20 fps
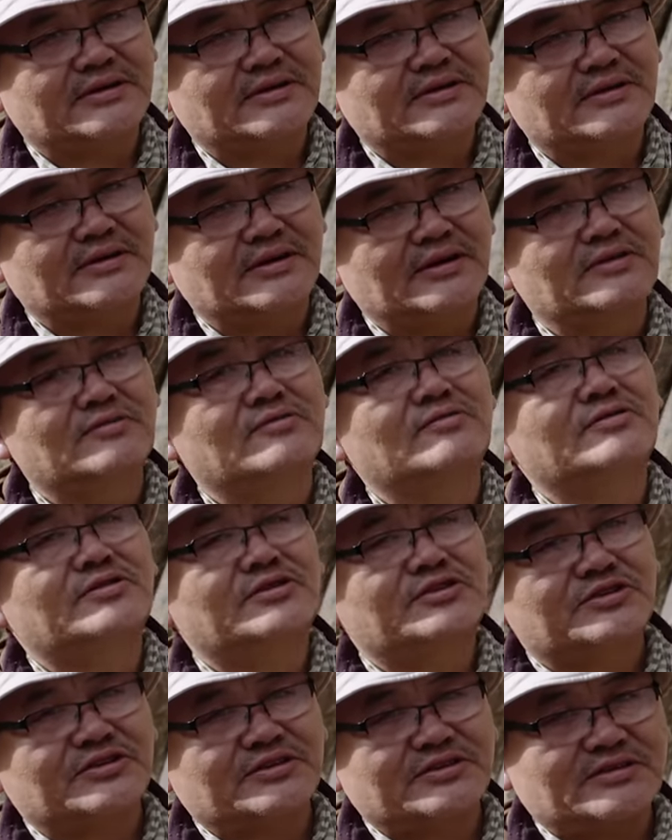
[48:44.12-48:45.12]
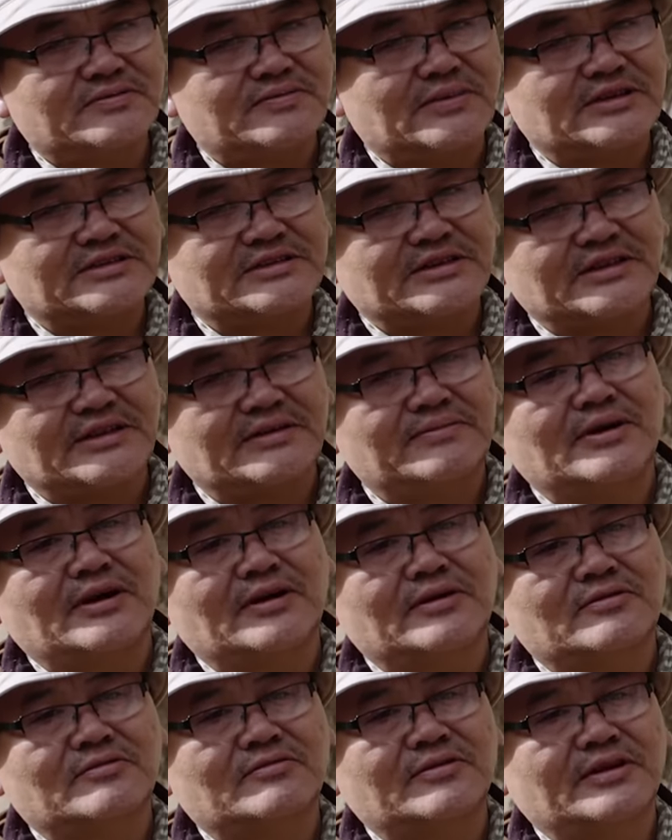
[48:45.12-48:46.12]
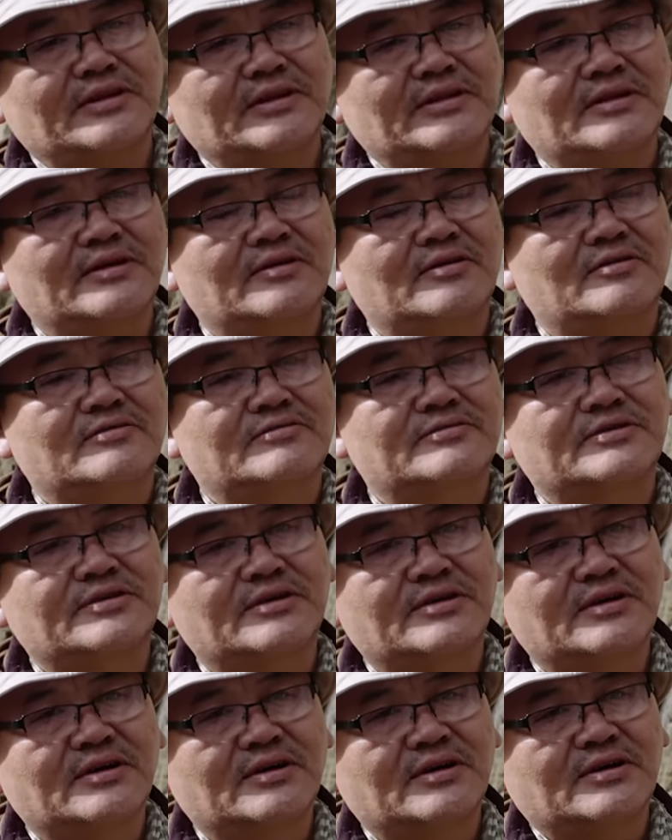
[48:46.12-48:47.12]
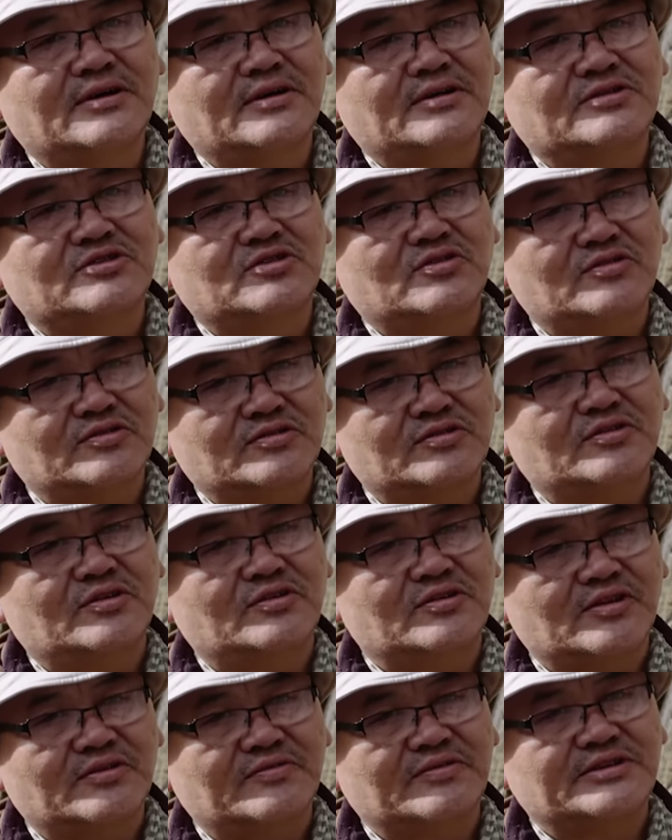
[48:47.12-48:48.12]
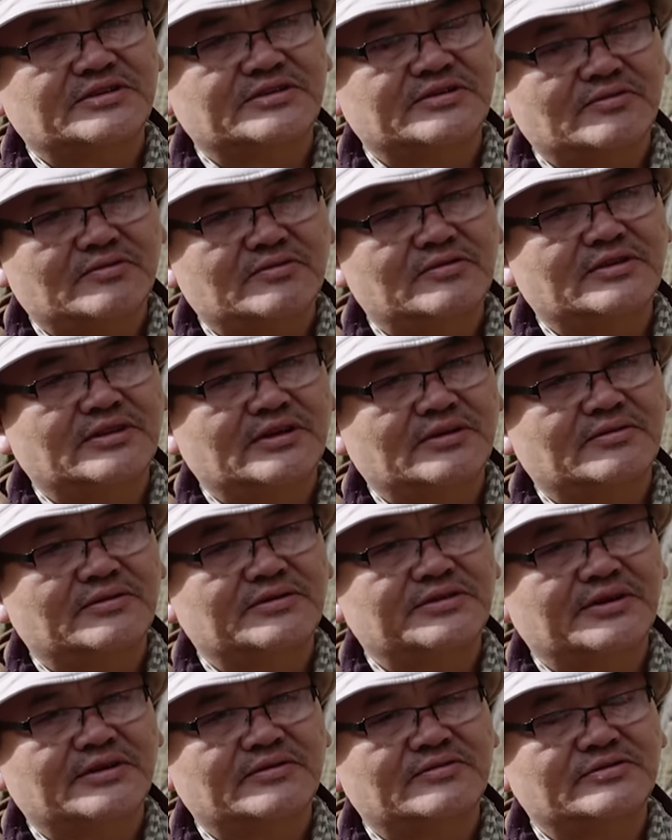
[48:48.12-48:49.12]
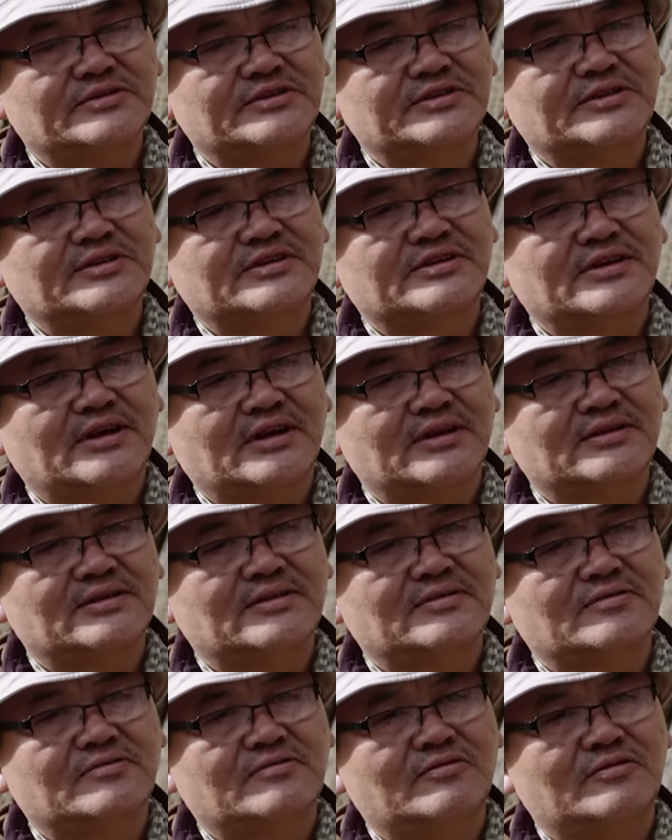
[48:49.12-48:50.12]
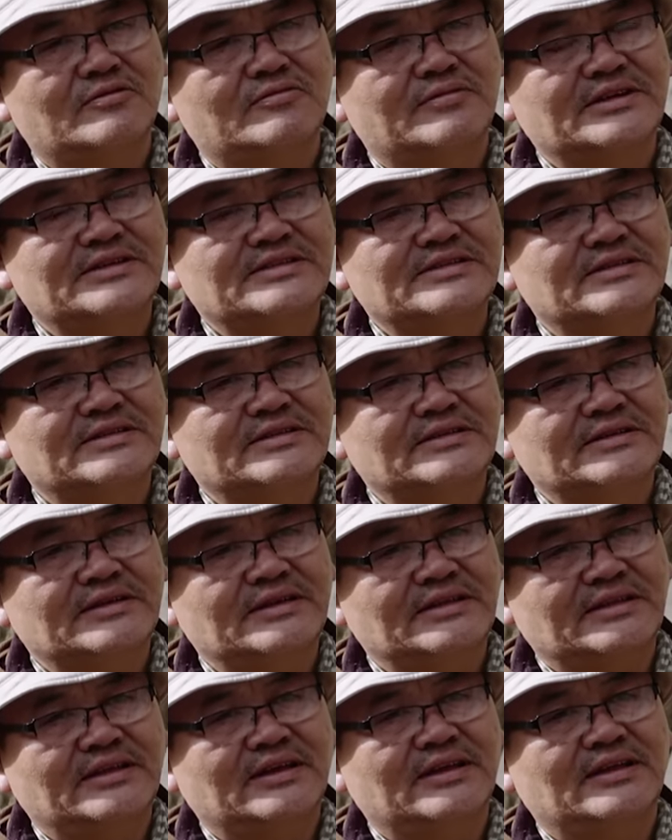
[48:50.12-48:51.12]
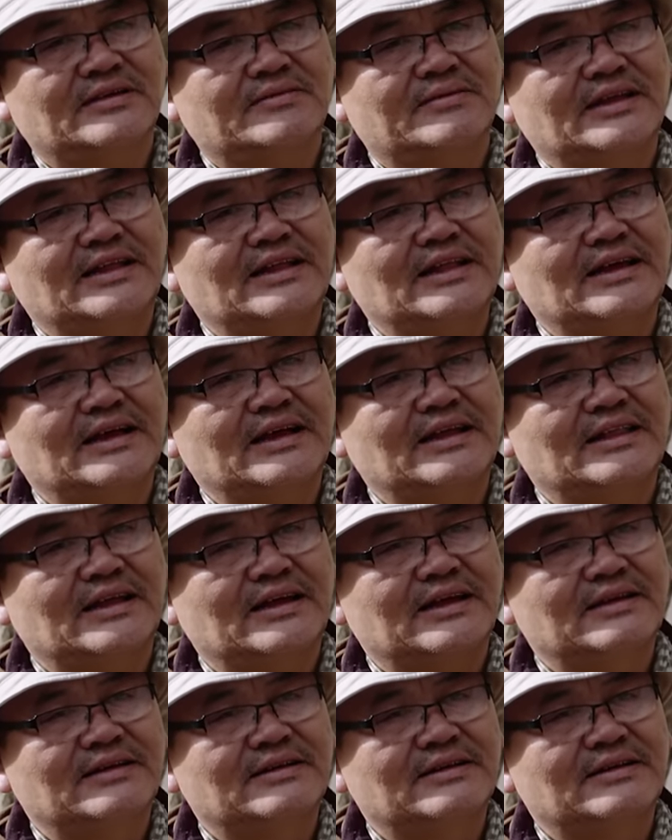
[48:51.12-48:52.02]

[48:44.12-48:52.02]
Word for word: One can say it's remained true to itself. It was already rare at that time, and it is even rarer today.